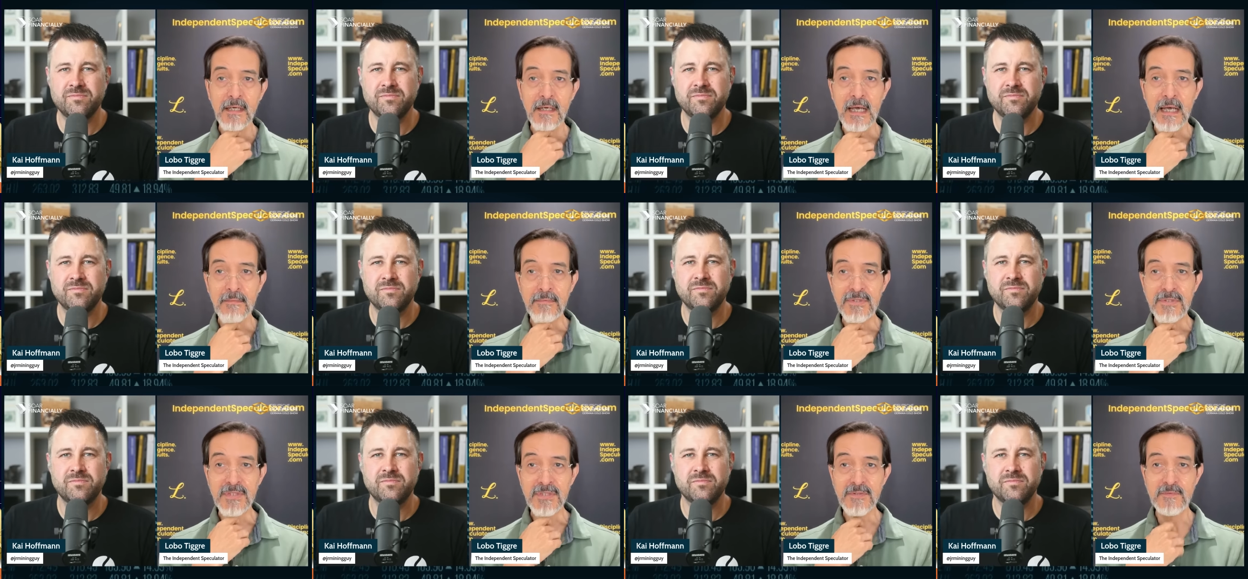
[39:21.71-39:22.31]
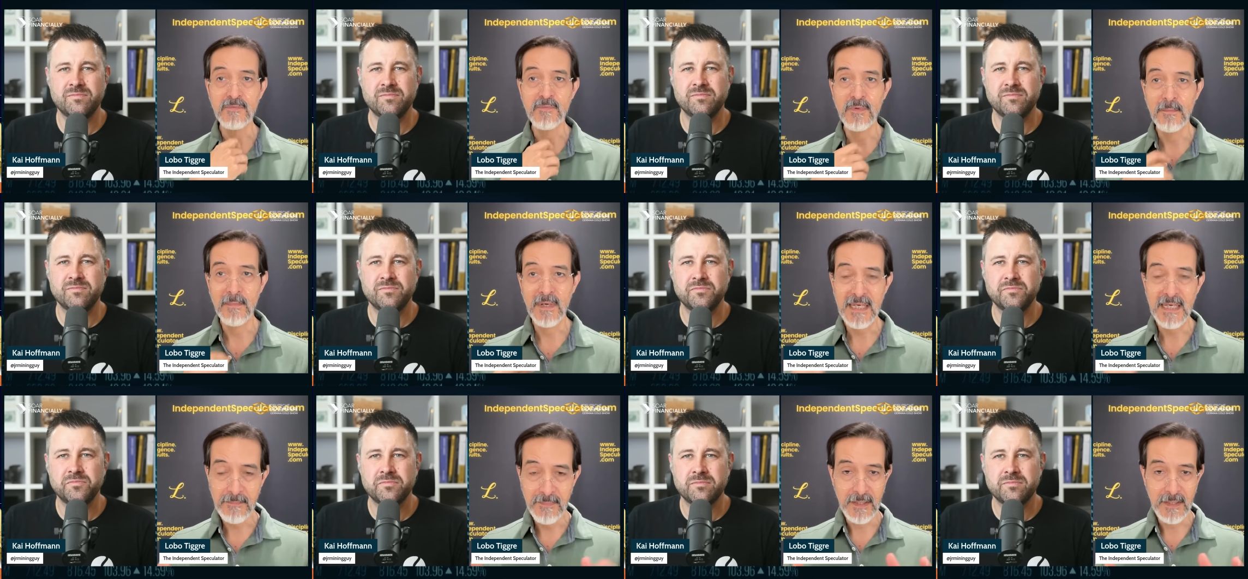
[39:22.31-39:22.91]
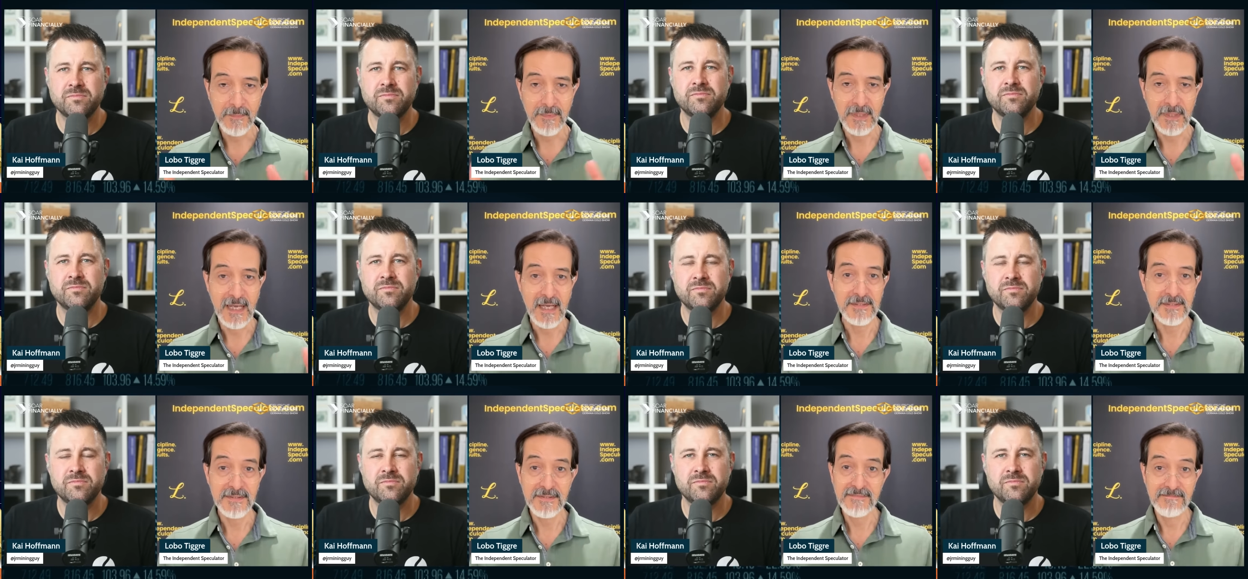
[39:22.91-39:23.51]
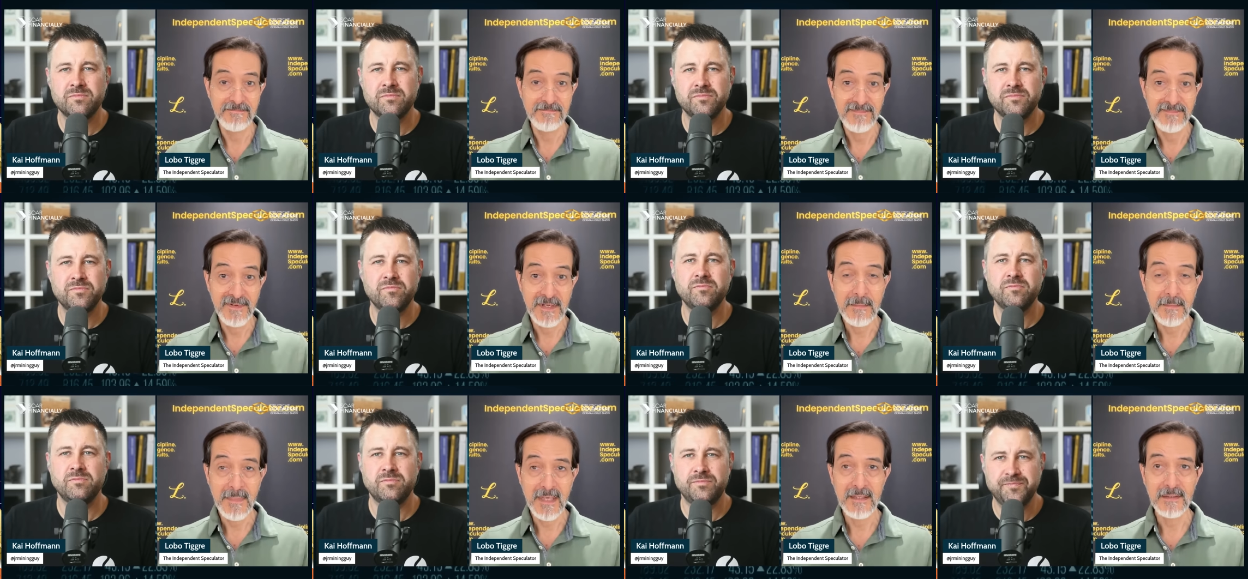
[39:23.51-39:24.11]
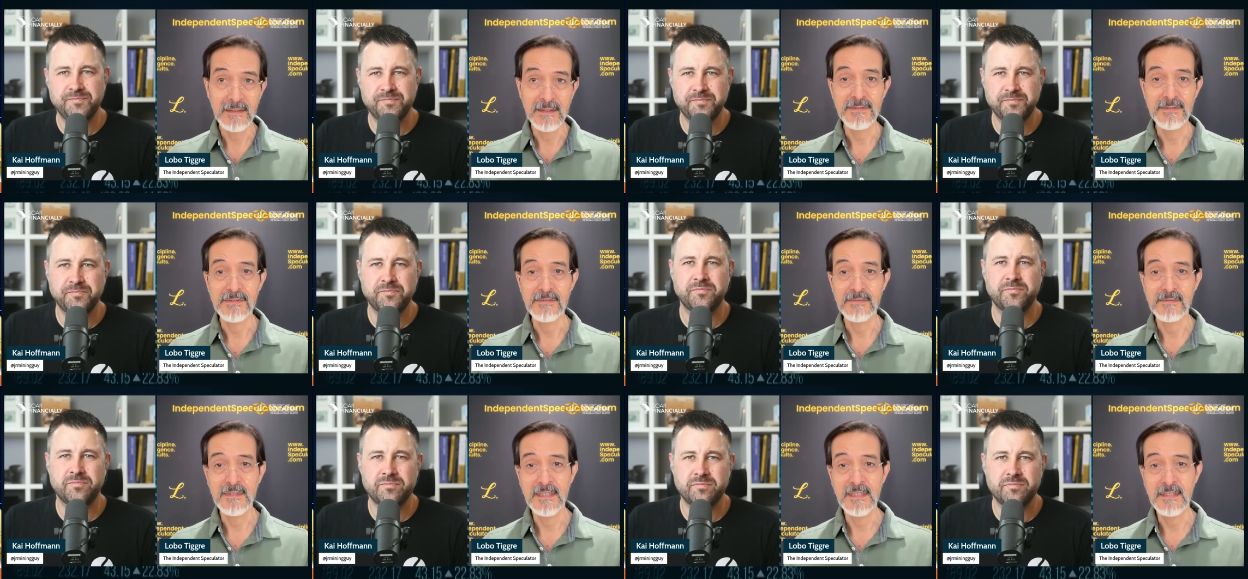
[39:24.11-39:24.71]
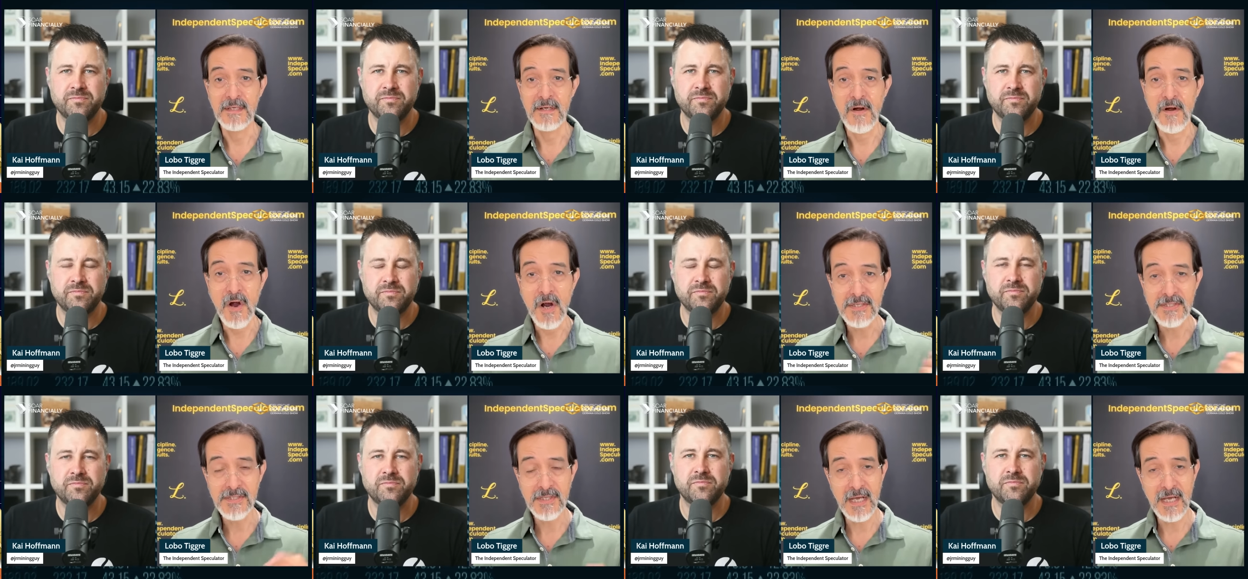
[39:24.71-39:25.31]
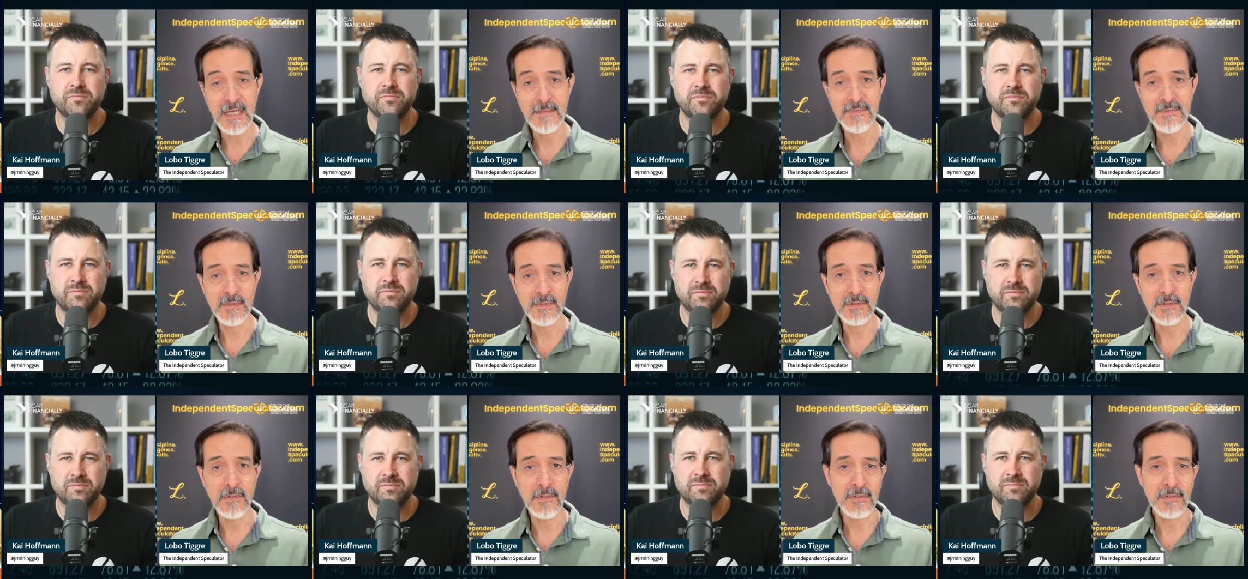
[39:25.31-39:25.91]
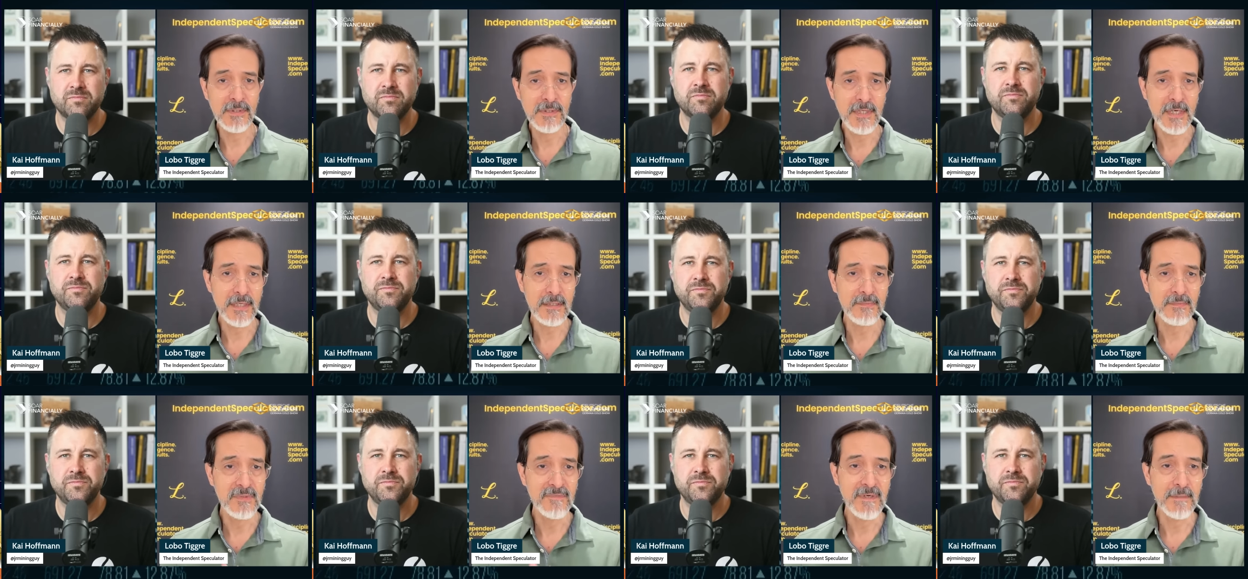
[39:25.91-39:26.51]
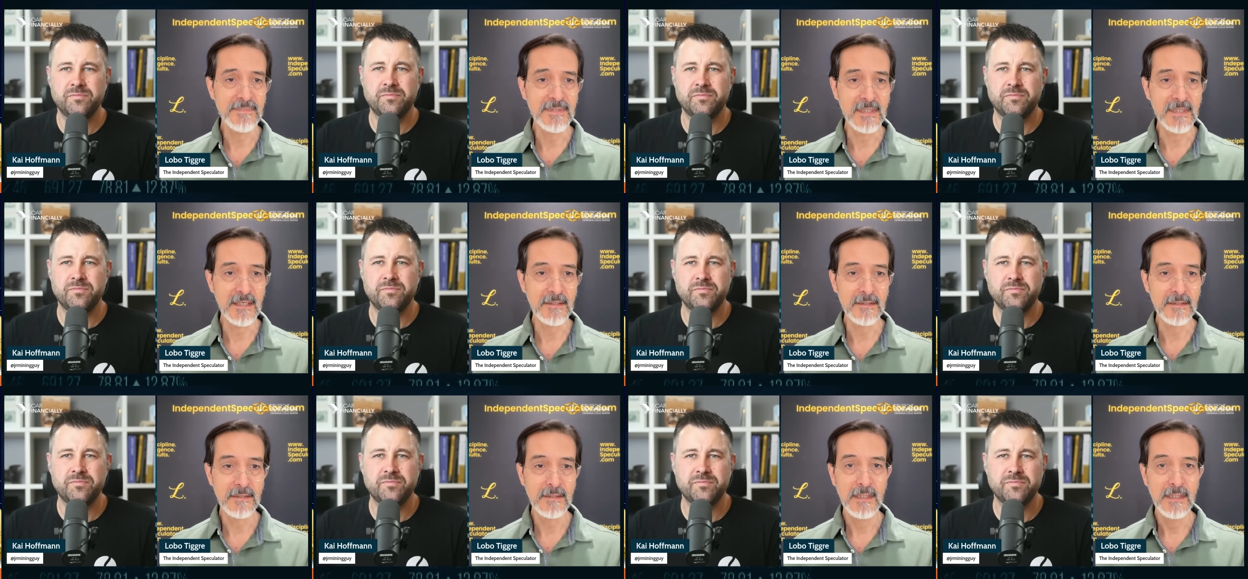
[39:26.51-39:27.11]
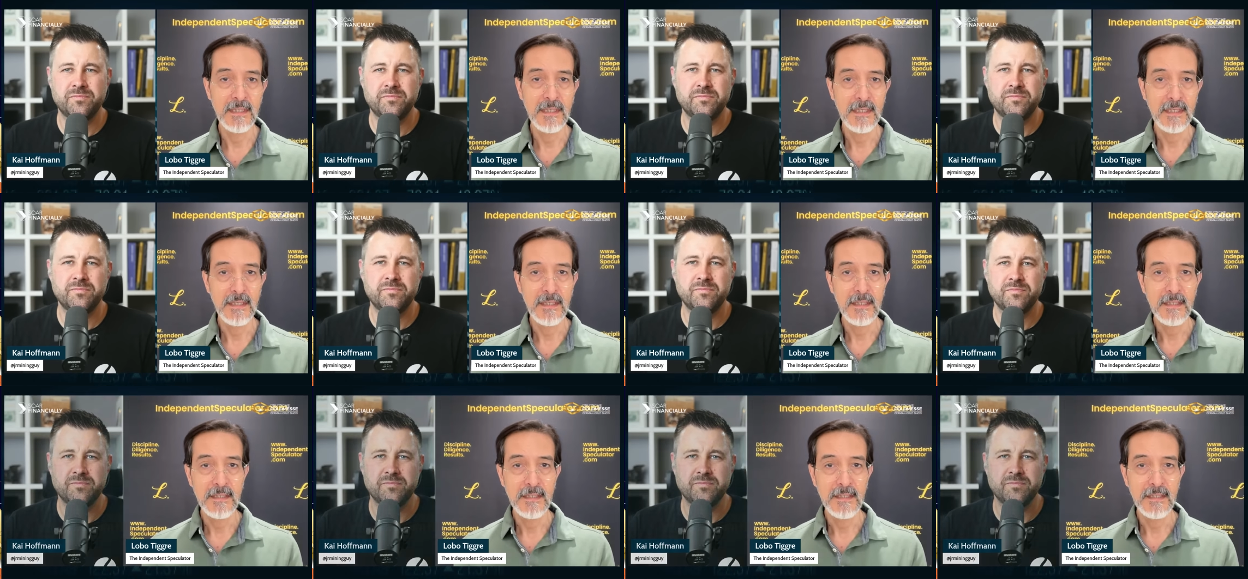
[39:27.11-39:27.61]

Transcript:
Speaker 1: I would just remind people as a fundamentalist, right? There are times when gold and the dollar move up together. Hmm.